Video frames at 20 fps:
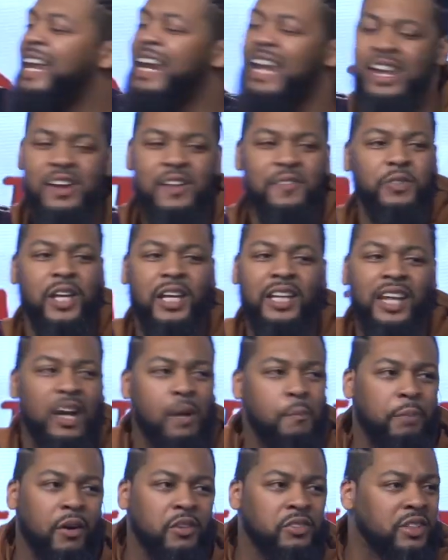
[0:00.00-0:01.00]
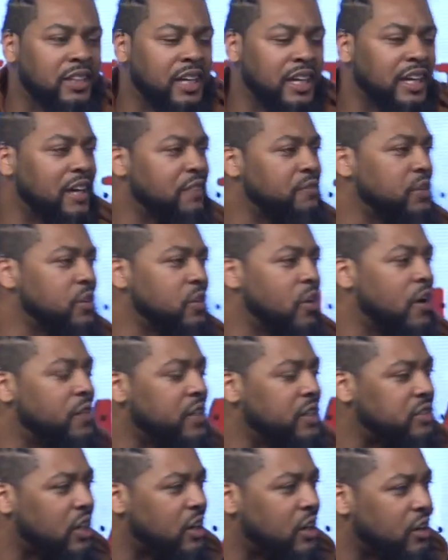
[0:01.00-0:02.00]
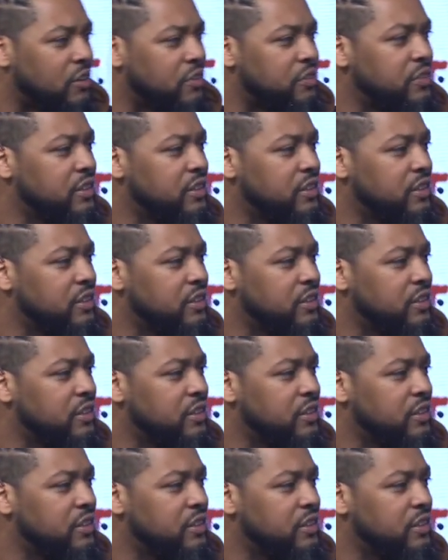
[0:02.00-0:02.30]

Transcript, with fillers: anything that a person can give you on this earth.